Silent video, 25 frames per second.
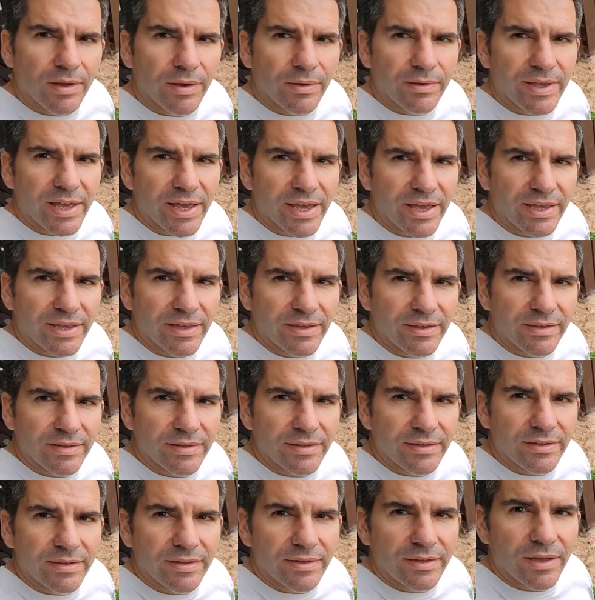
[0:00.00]
Okay,
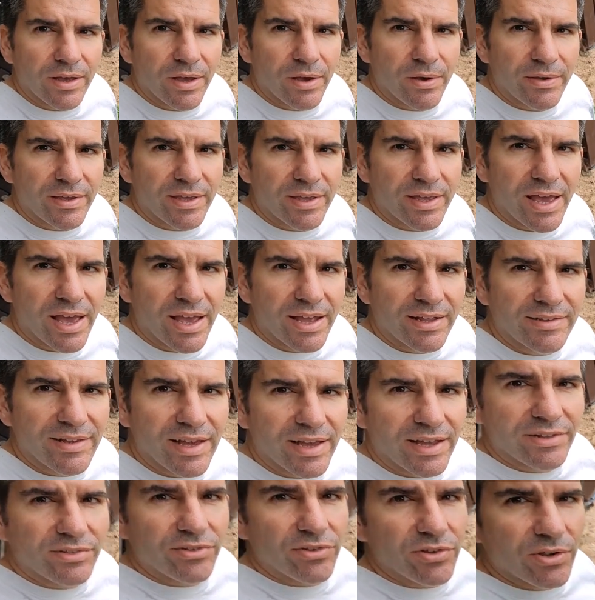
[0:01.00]

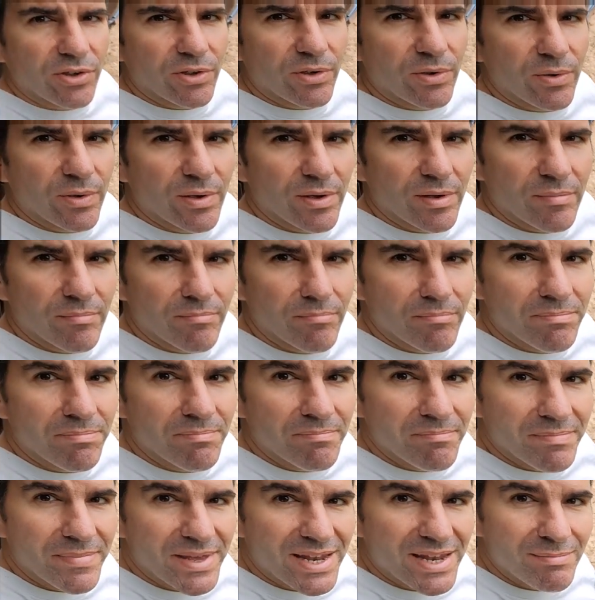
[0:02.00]
day 2.
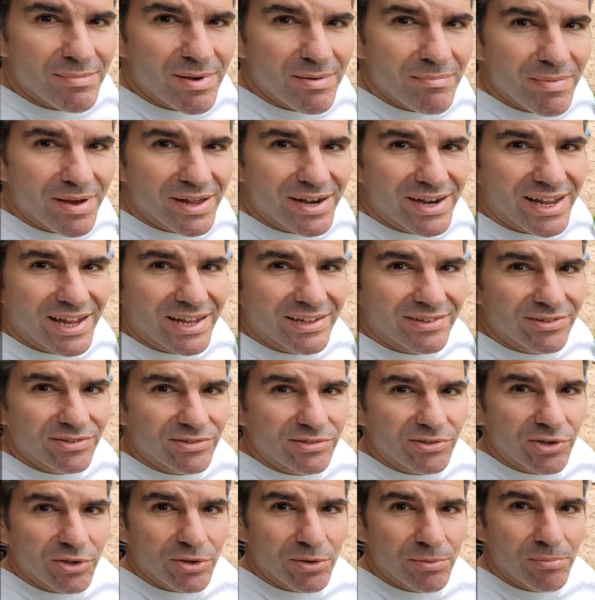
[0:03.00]
Minimum I need
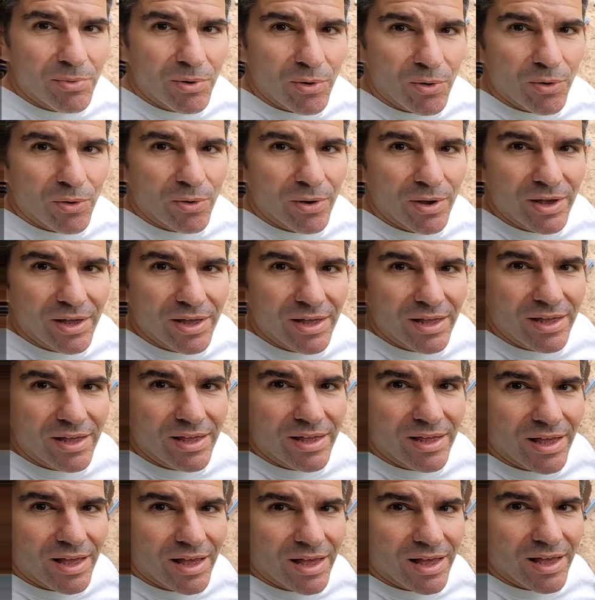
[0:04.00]
2 more
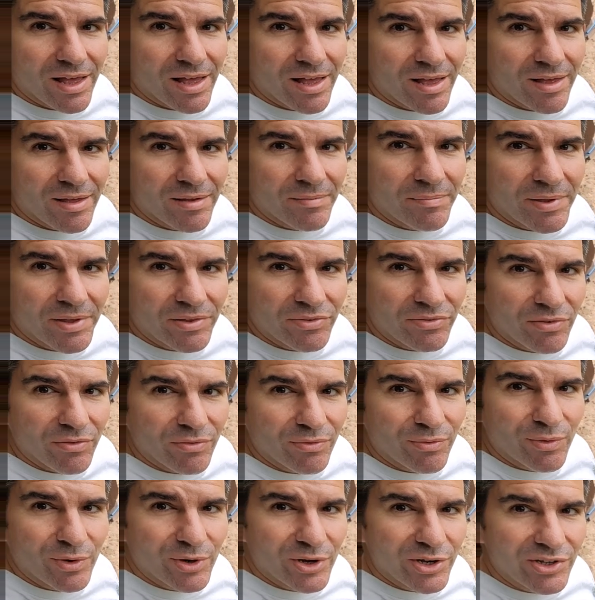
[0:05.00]
bits
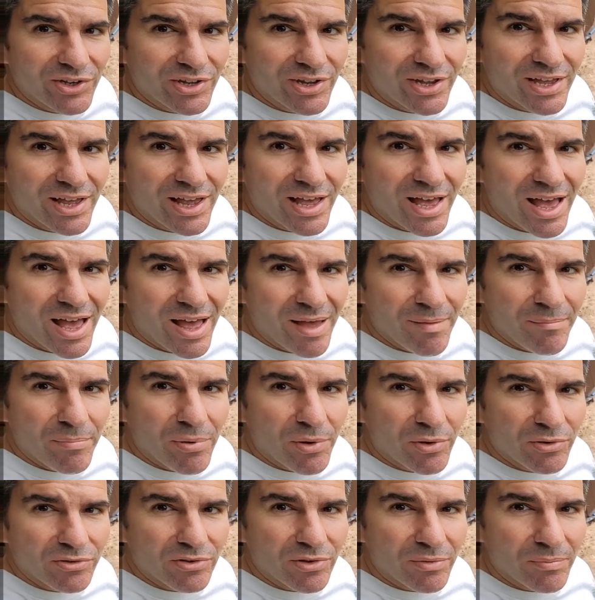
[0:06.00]
of wood and
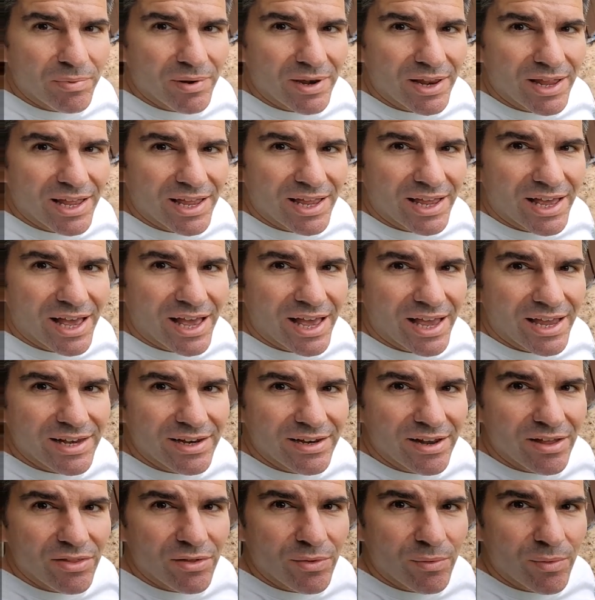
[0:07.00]
possibly
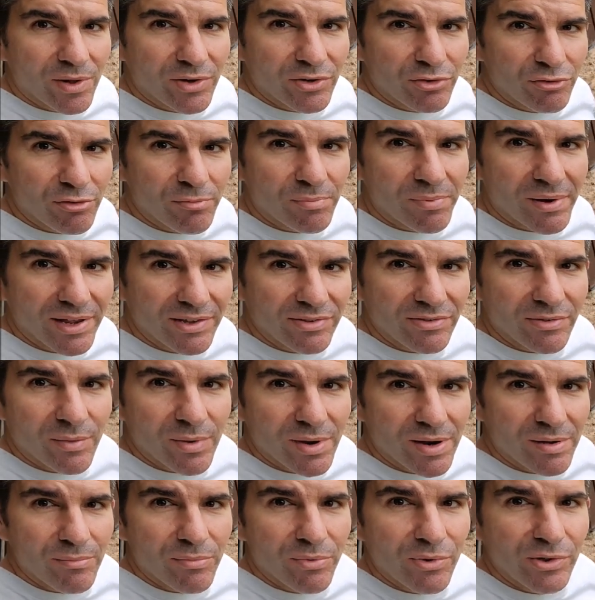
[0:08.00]
another one to replace the
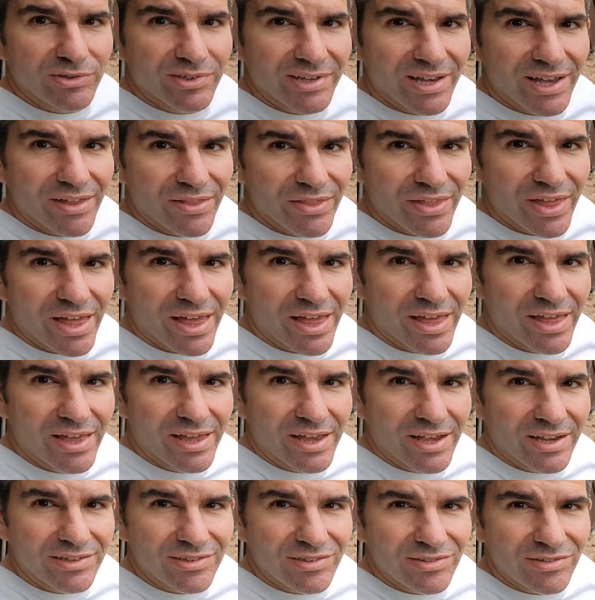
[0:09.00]
one I'm pointing at there.
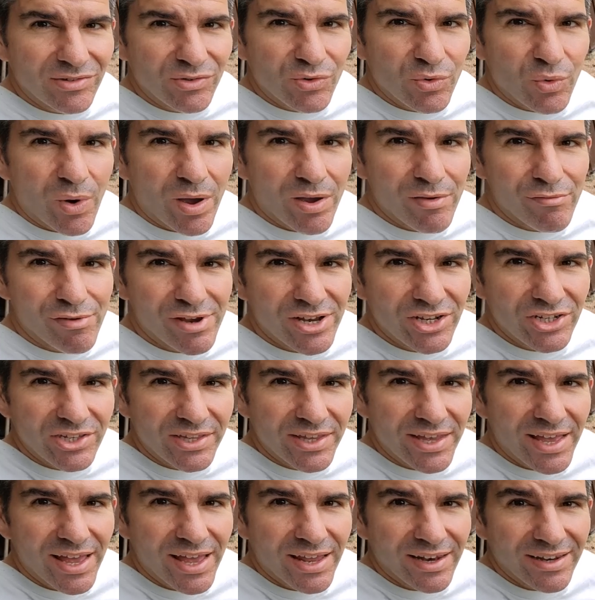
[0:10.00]
It doesn't quite
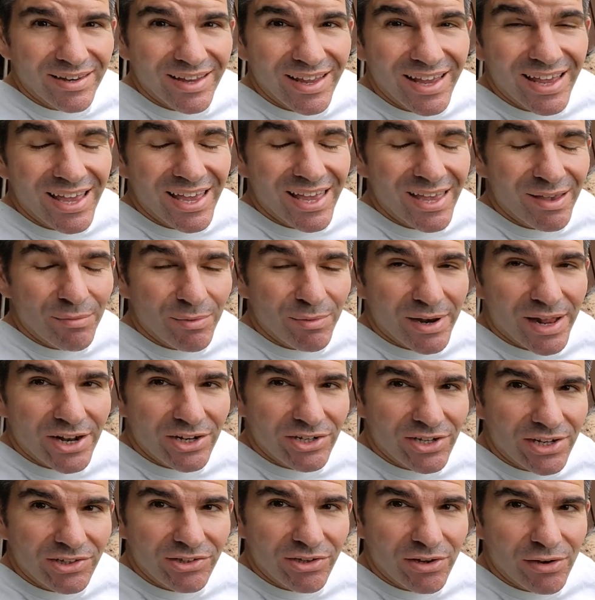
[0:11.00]
reach the end. It would
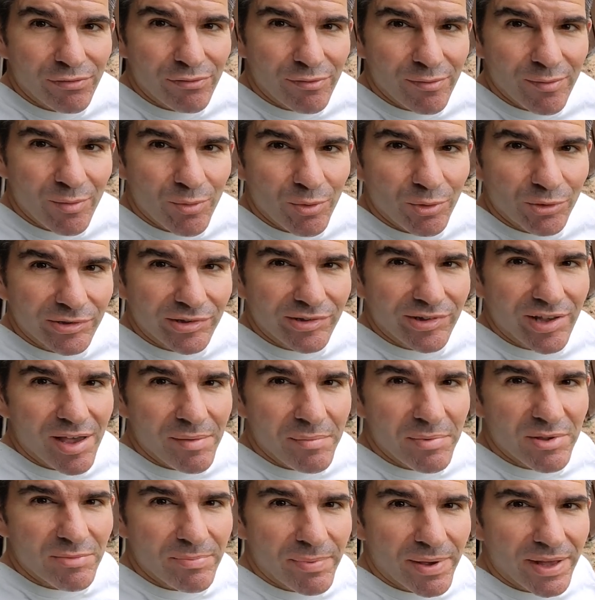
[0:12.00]
actually do from a
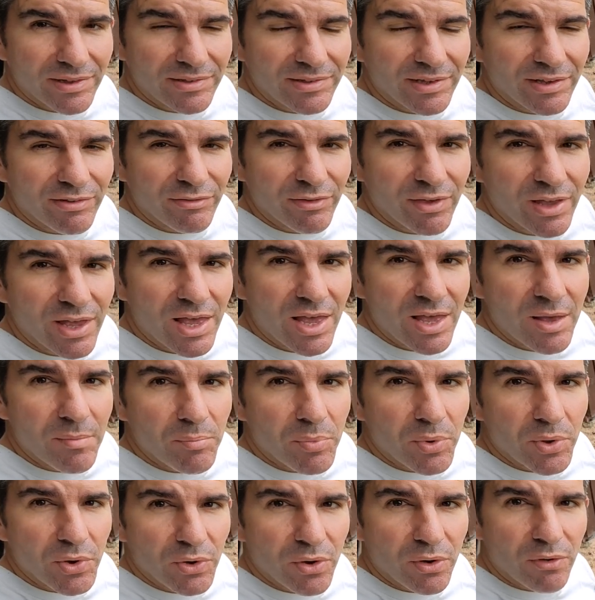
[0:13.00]
watertight perspective,
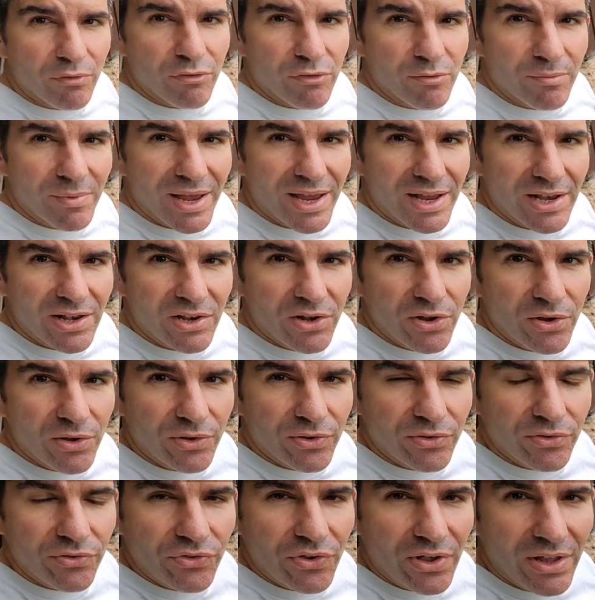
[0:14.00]
but not from a
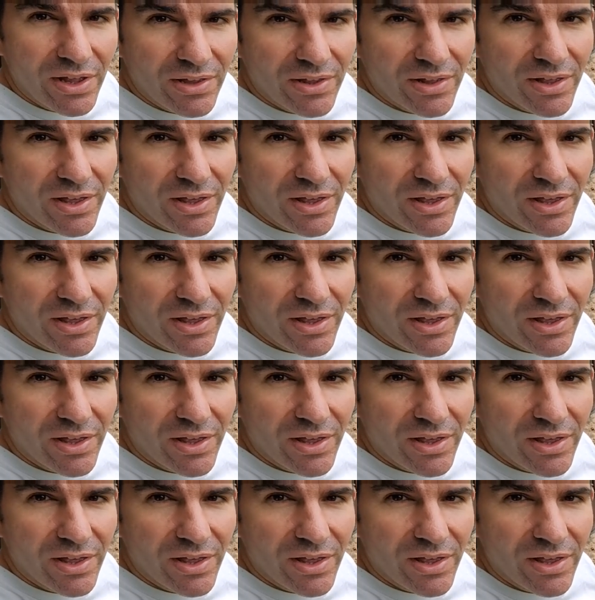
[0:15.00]
looks at